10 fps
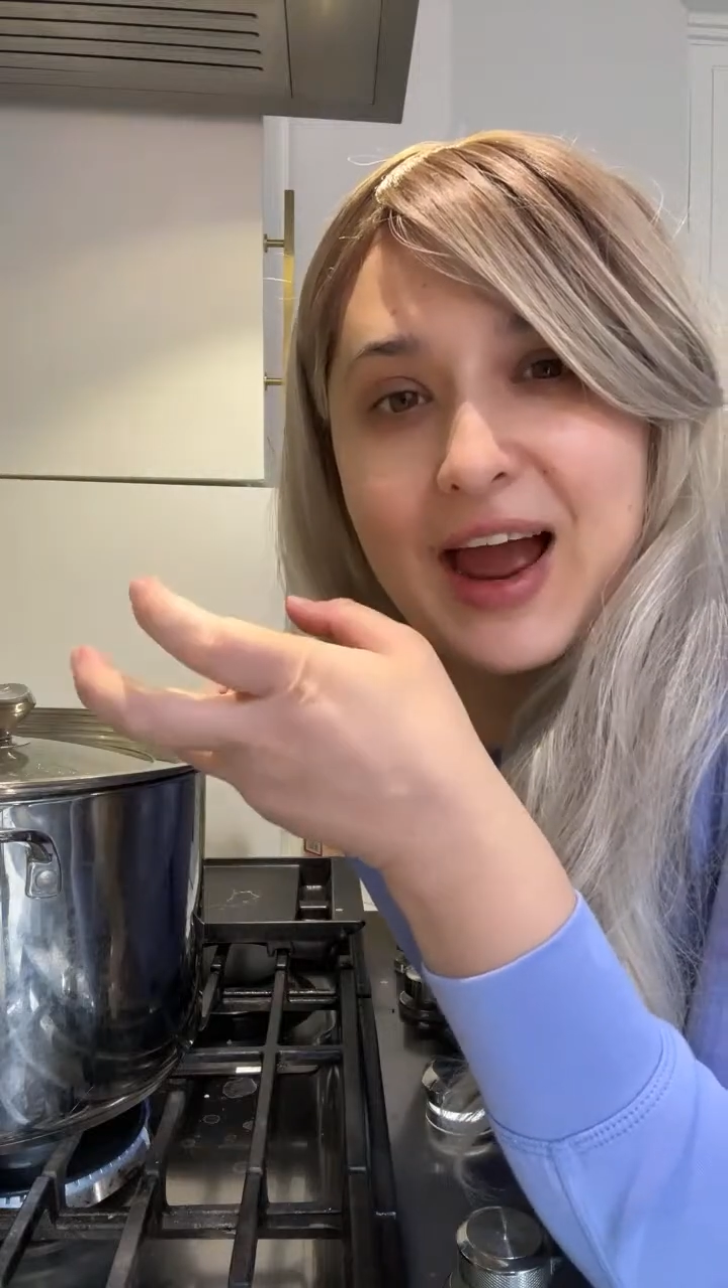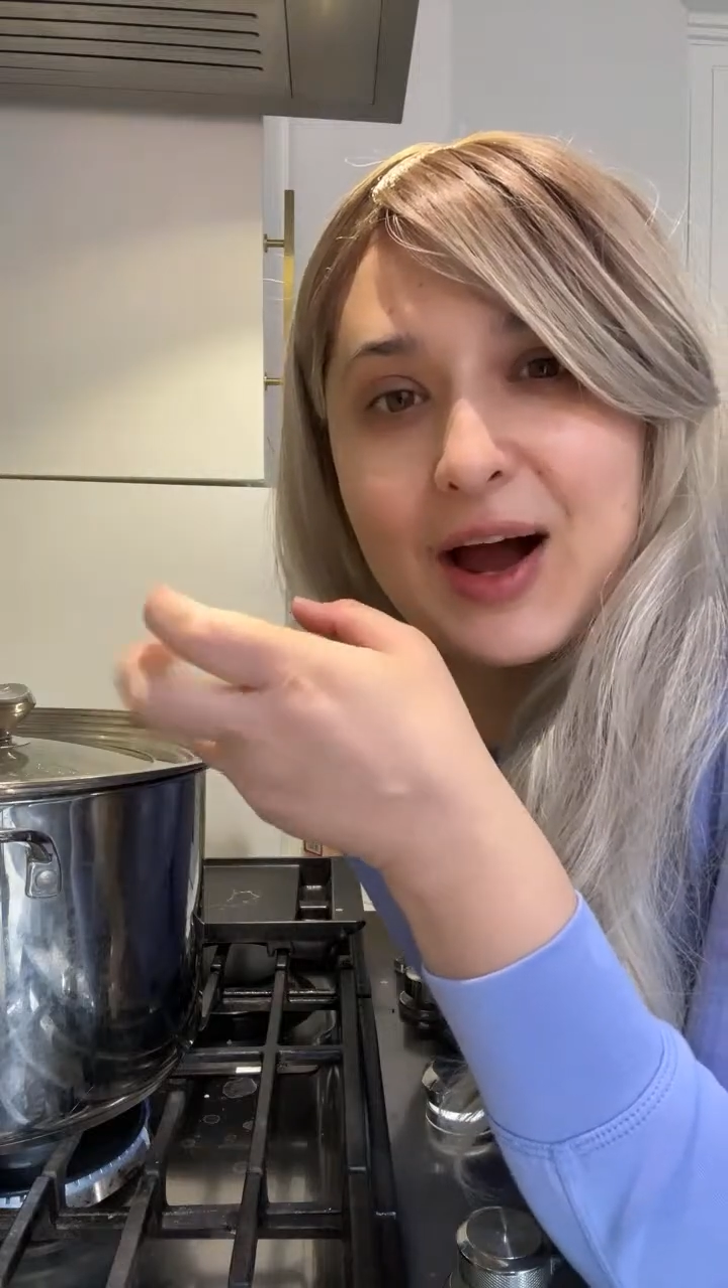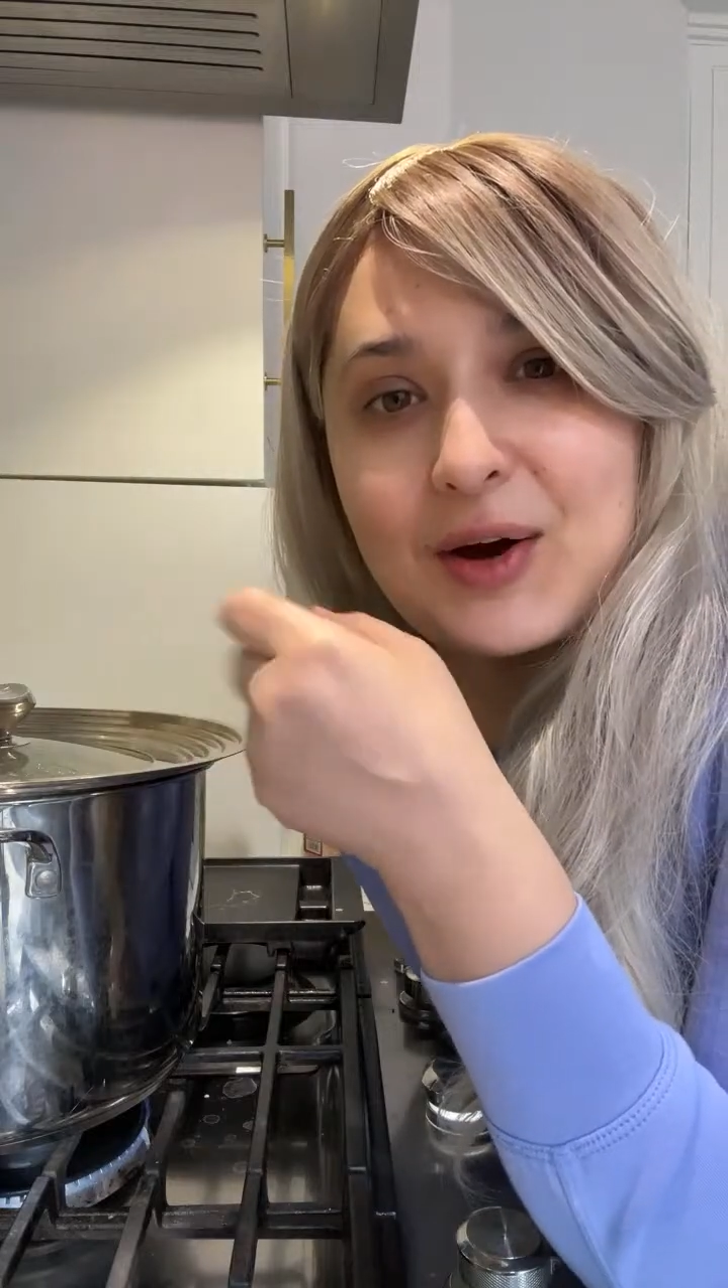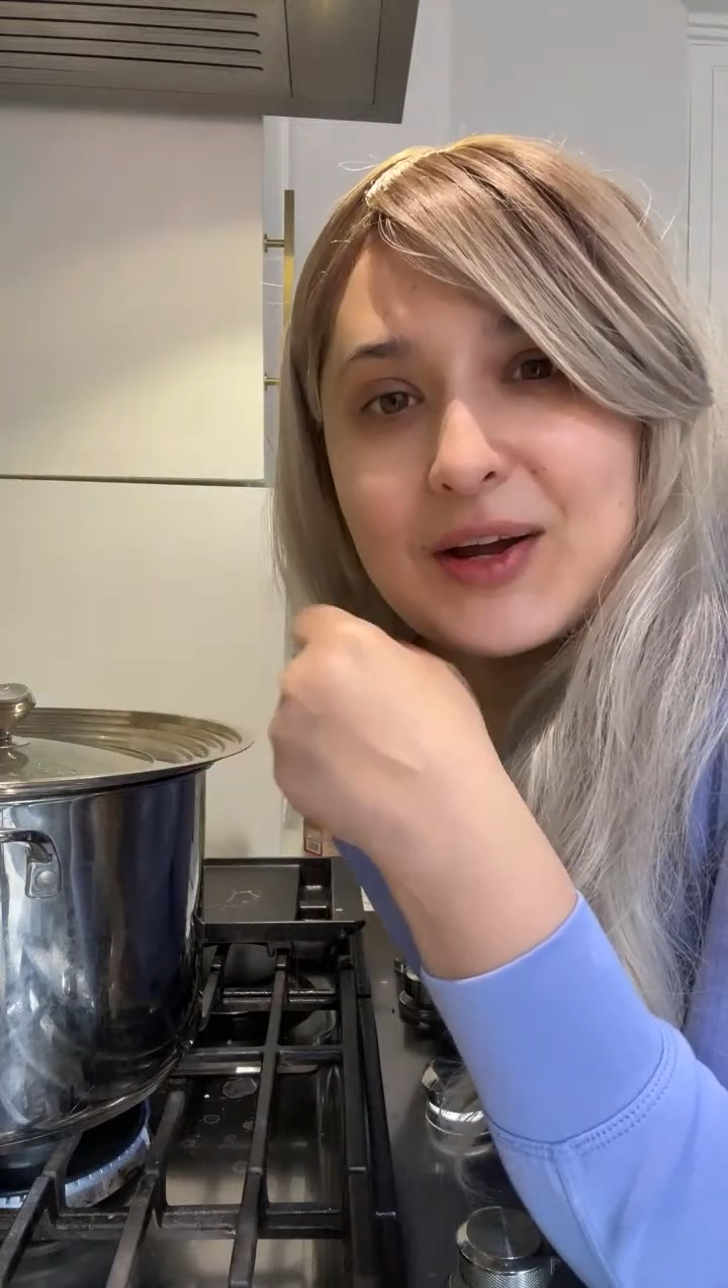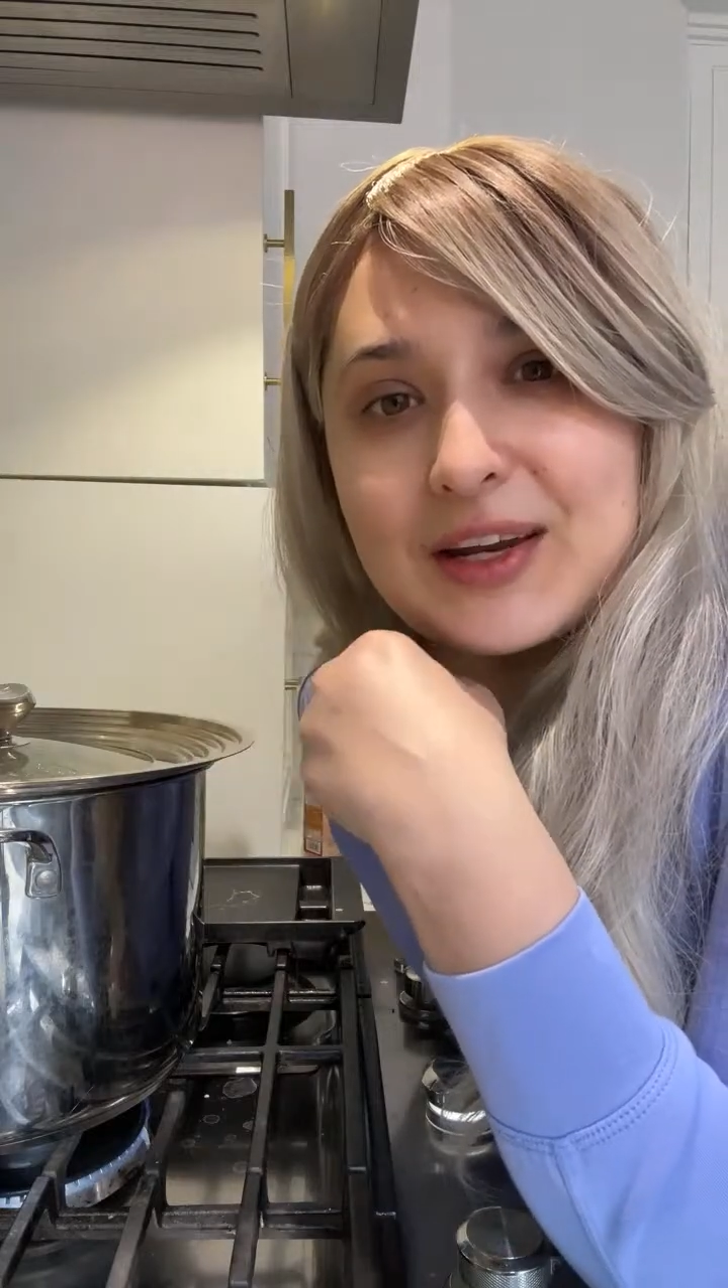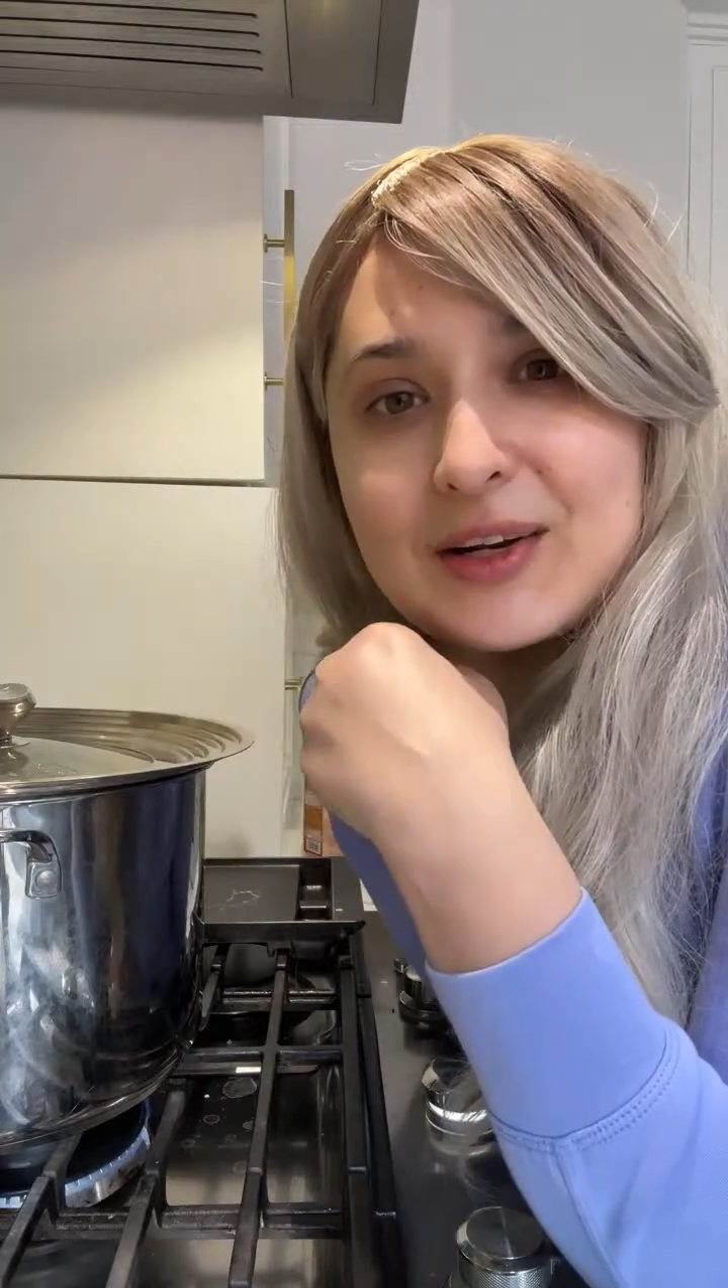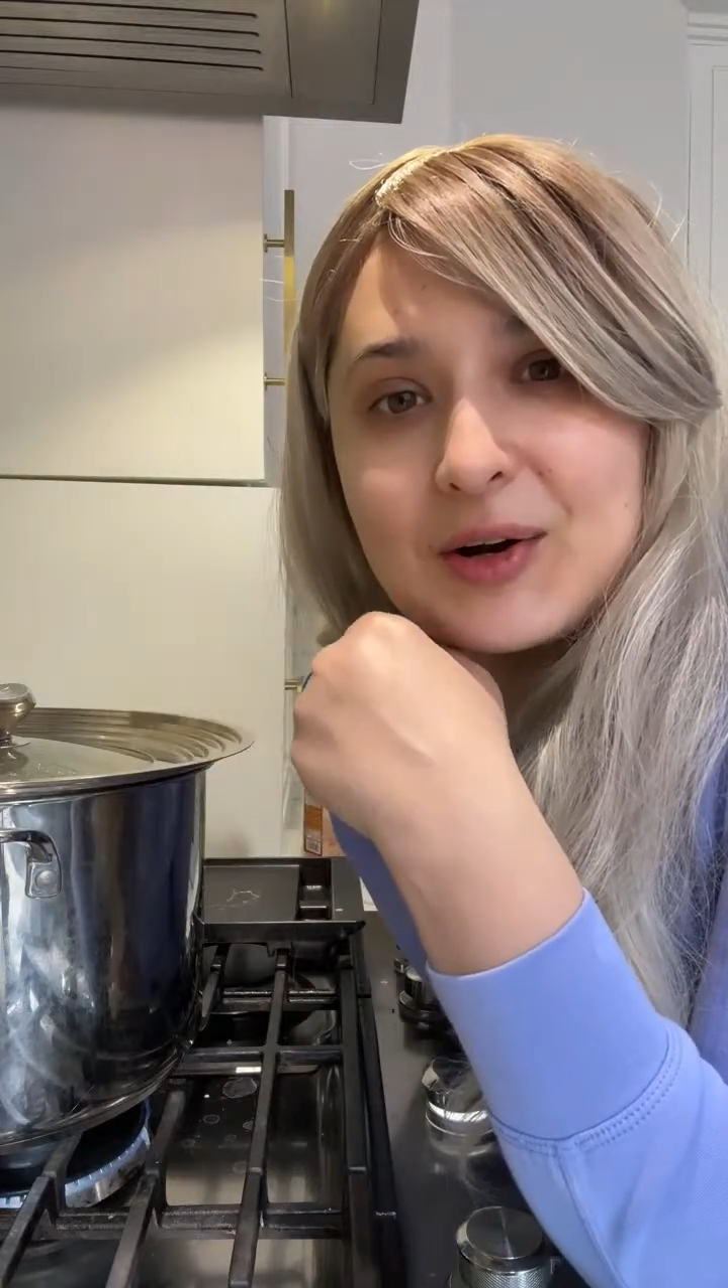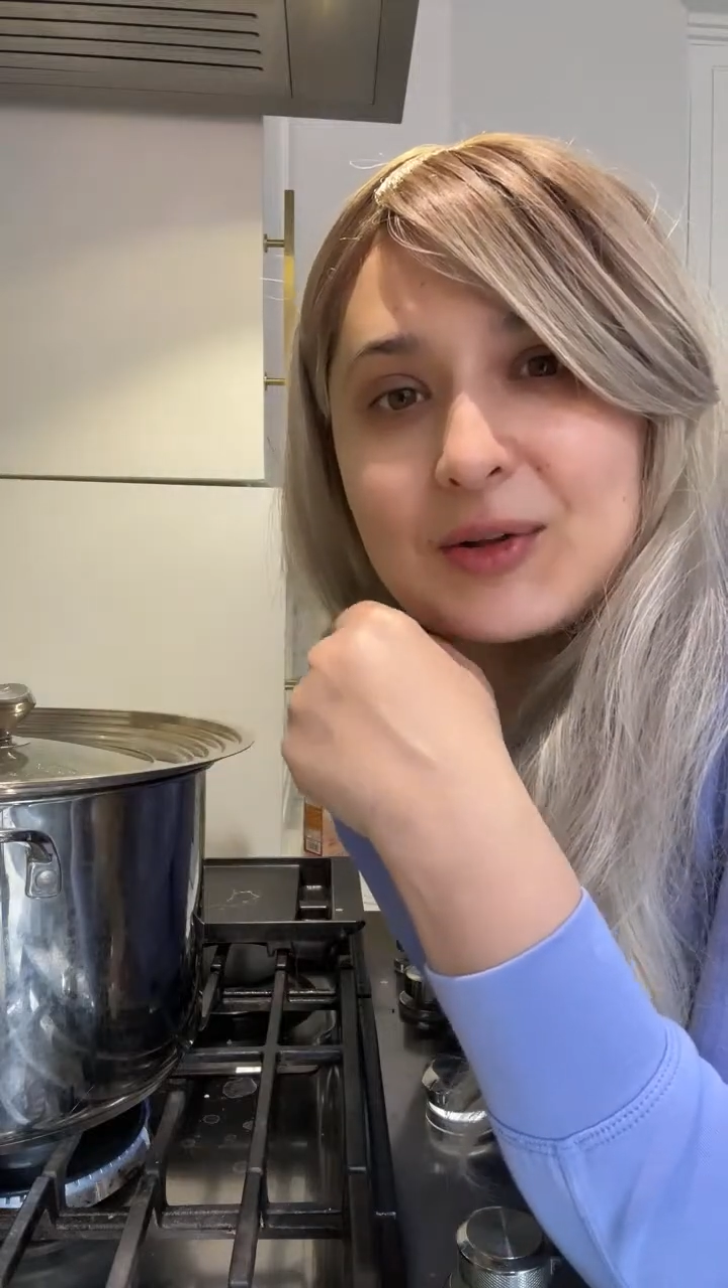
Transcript: out and